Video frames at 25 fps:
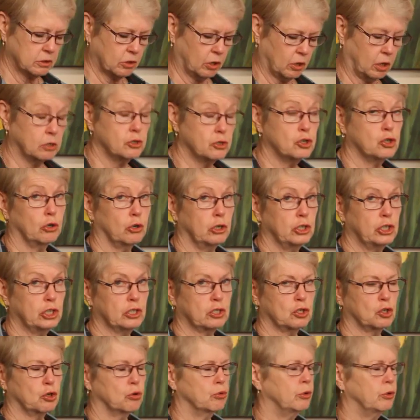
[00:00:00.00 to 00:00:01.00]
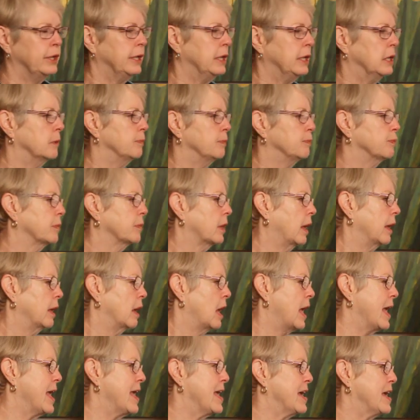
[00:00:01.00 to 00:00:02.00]
called Georgia's Creed
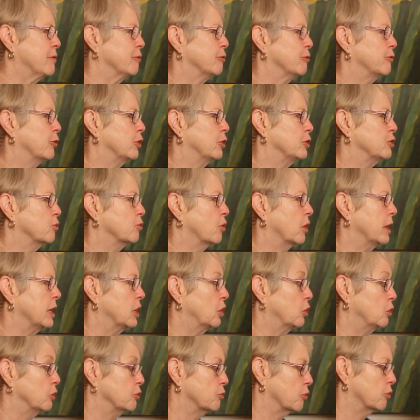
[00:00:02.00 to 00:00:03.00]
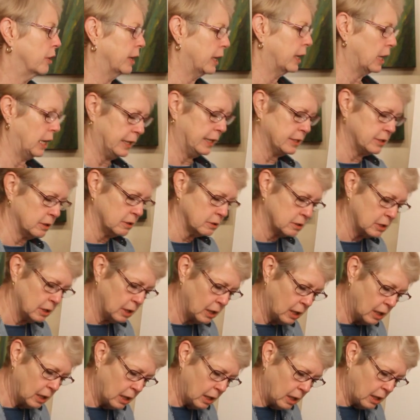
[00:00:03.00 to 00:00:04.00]
in her drawing classes.
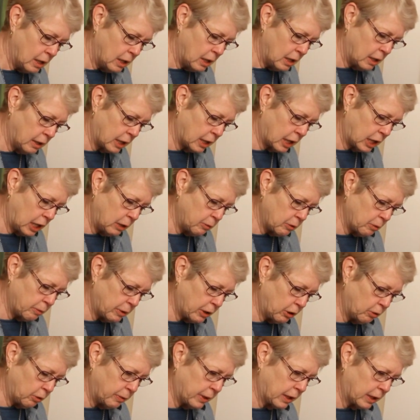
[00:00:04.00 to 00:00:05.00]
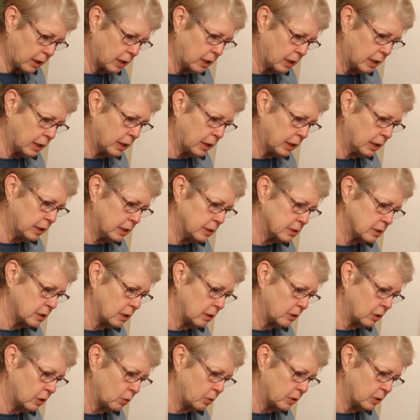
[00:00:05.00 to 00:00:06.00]
And it came about because
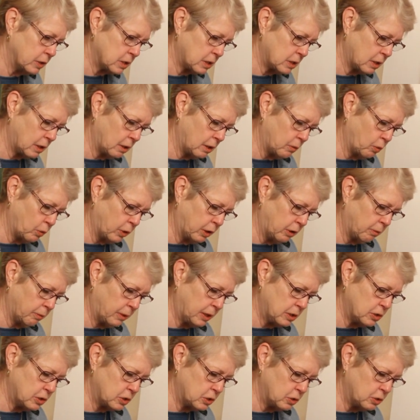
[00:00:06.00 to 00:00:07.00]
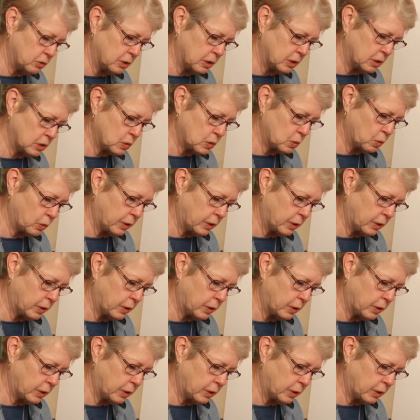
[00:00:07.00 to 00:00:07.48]
there was one of my students